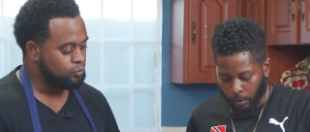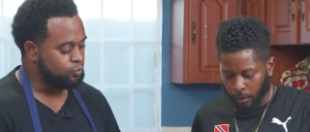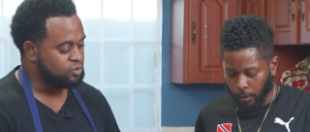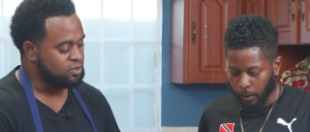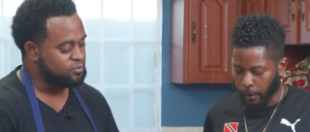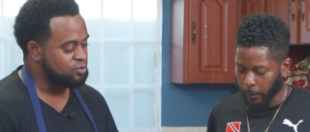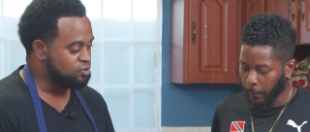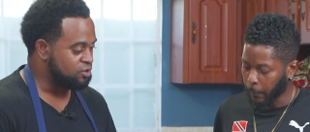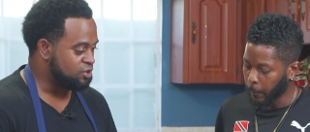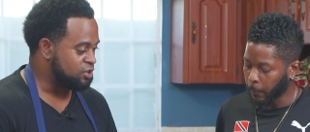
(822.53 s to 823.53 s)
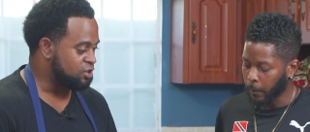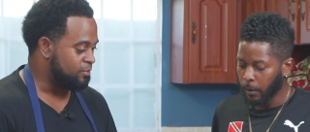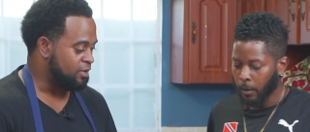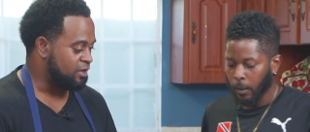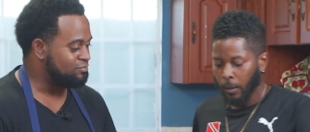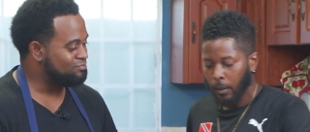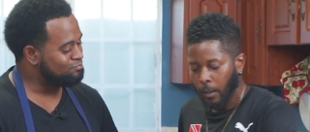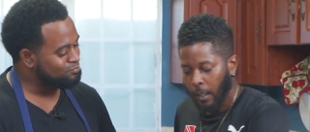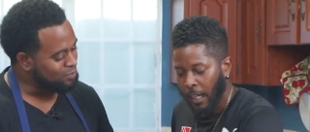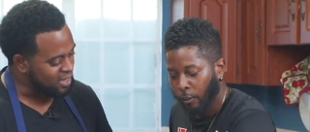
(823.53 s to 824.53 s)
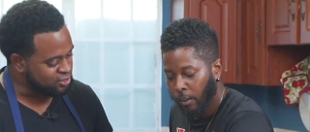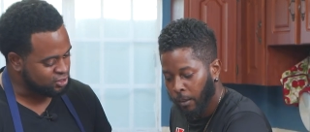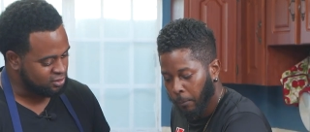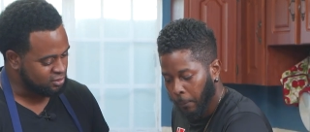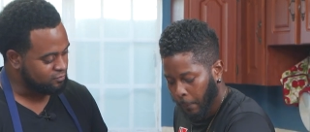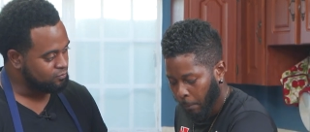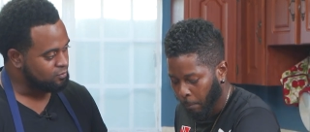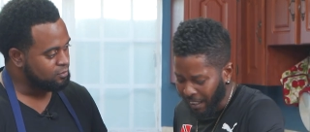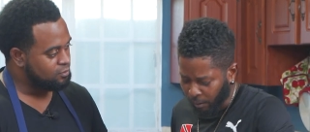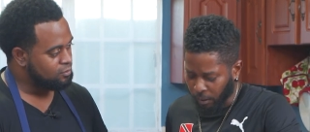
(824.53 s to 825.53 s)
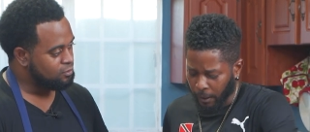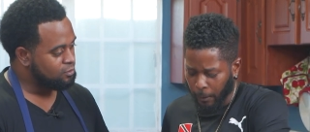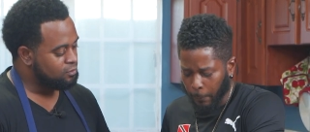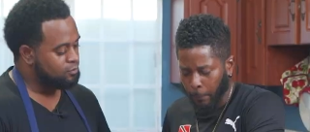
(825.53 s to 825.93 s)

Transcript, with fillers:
Speaker 1: We substituted yeah. the ginger beer partially. Partially.